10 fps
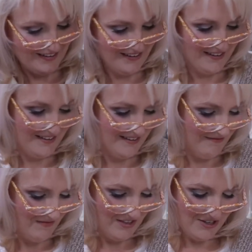I
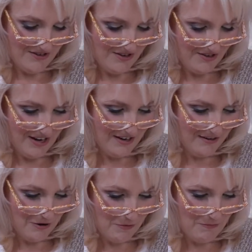don't know
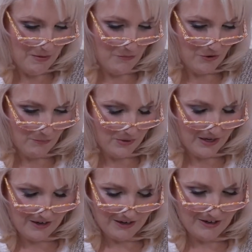how old Mum would have
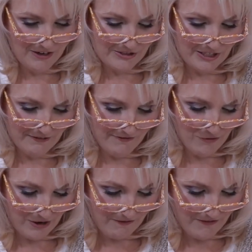been in
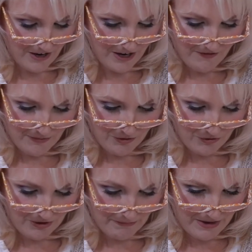1945. I'm not
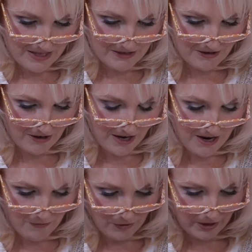good at maths and I
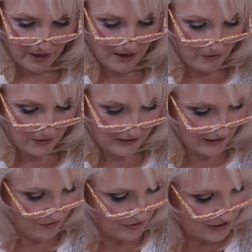can't work it out
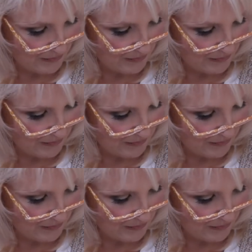quickly on the